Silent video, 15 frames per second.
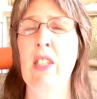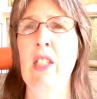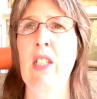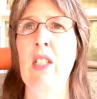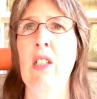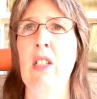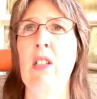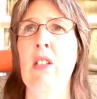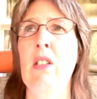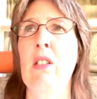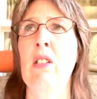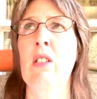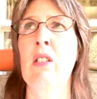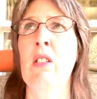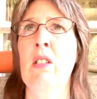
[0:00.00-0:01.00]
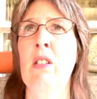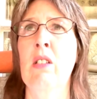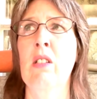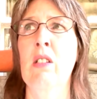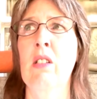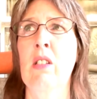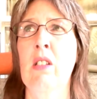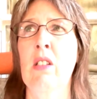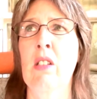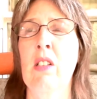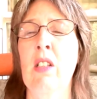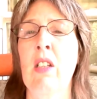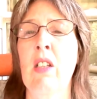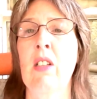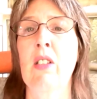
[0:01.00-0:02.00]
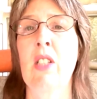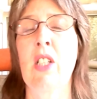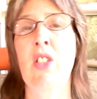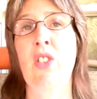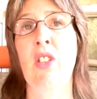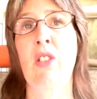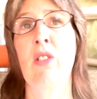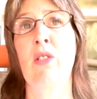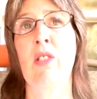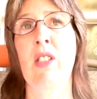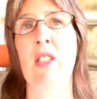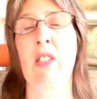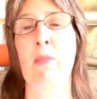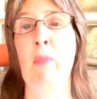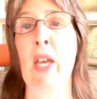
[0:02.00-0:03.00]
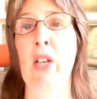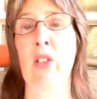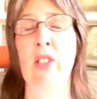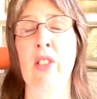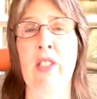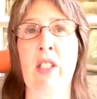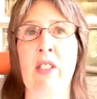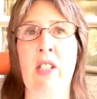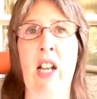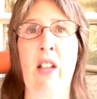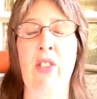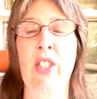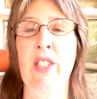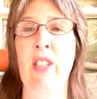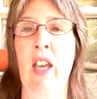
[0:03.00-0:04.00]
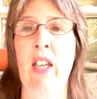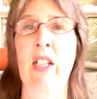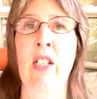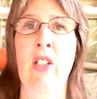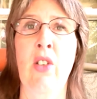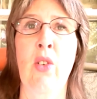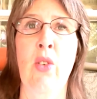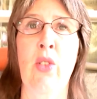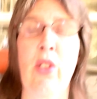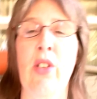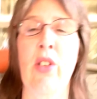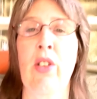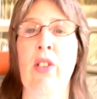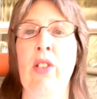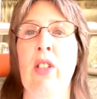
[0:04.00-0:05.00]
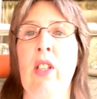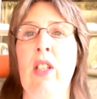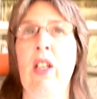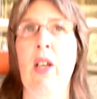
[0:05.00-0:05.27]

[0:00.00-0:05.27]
I think. Yeah, So it's metal, doesn't have the siding or the